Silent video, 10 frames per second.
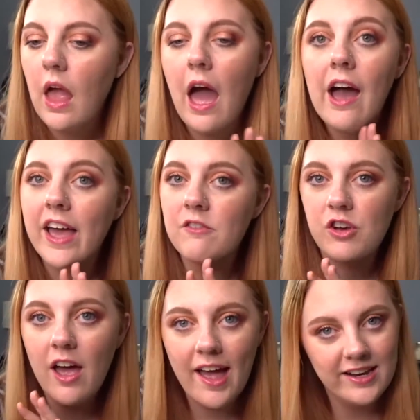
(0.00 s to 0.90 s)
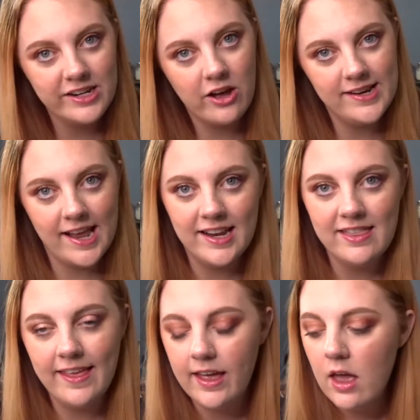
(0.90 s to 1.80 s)
I have not added on
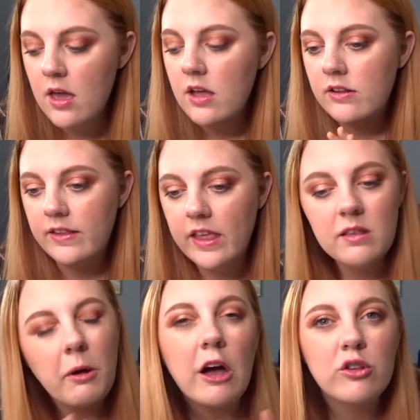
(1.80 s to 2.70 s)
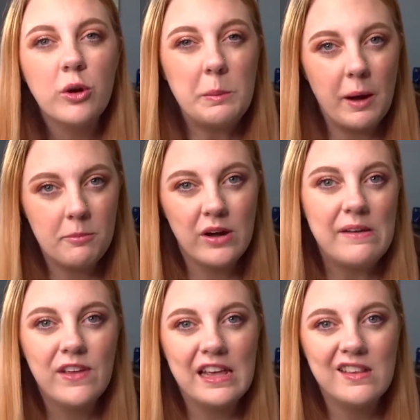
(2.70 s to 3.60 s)
anything to this box or my
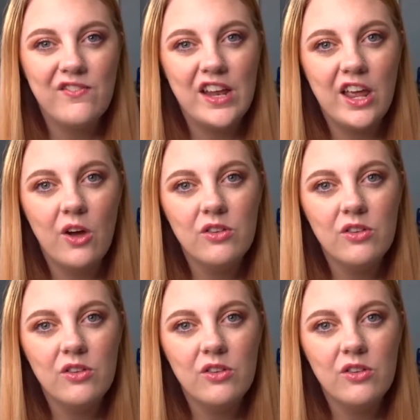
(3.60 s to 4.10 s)
previous video,